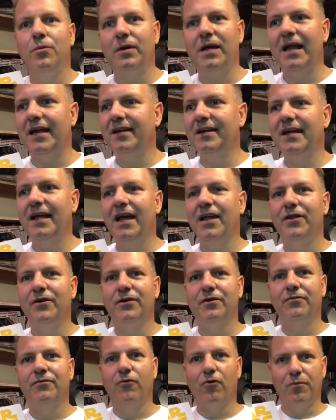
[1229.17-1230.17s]
getting
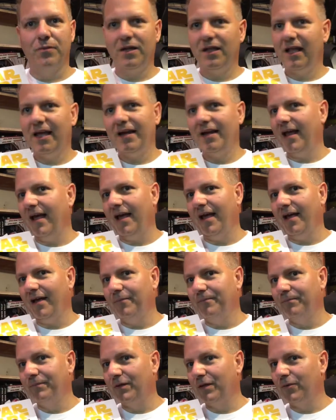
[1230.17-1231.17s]
together to formulate
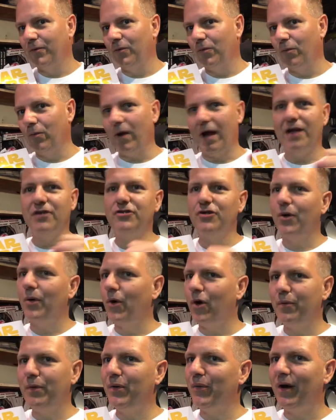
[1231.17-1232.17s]
a
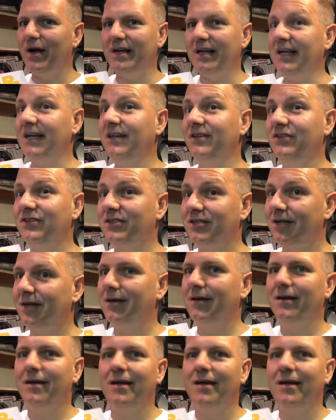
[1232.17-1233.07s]
Rancho Obi-Wan East.